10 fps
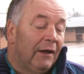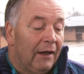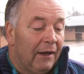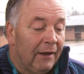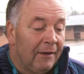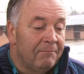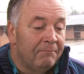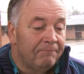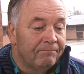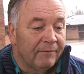
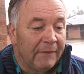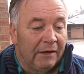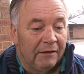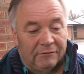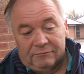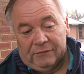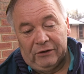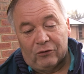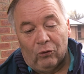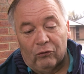Um, and
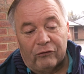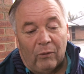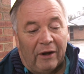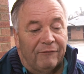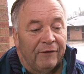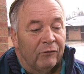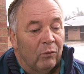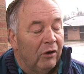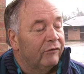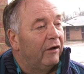of course, the way things
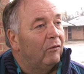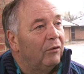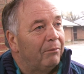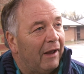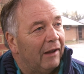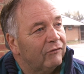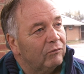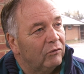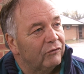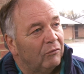worked out with Baz
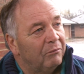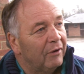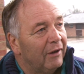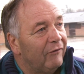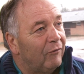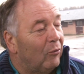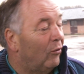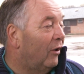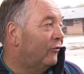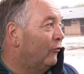was unbelievable.
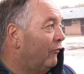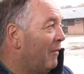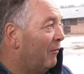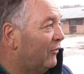And I do remember